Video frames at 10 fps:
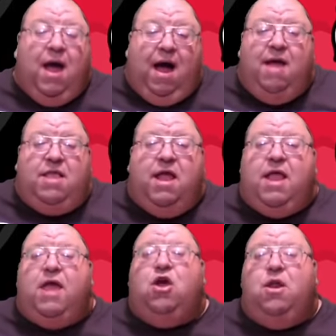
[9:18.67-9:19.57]
I think
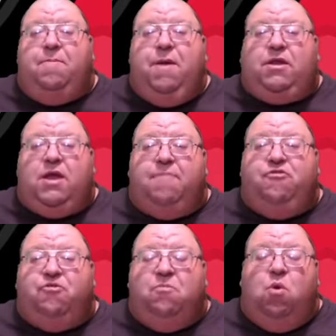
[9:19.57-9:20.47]
they could have picked up
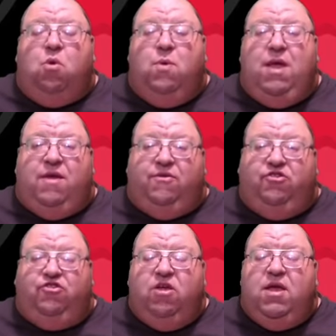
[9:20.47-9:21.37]
some more
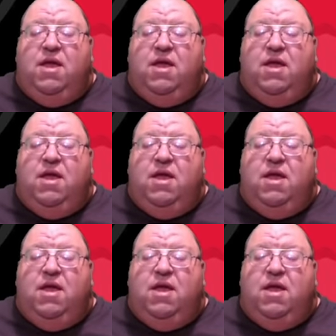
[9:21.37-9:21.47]
wins.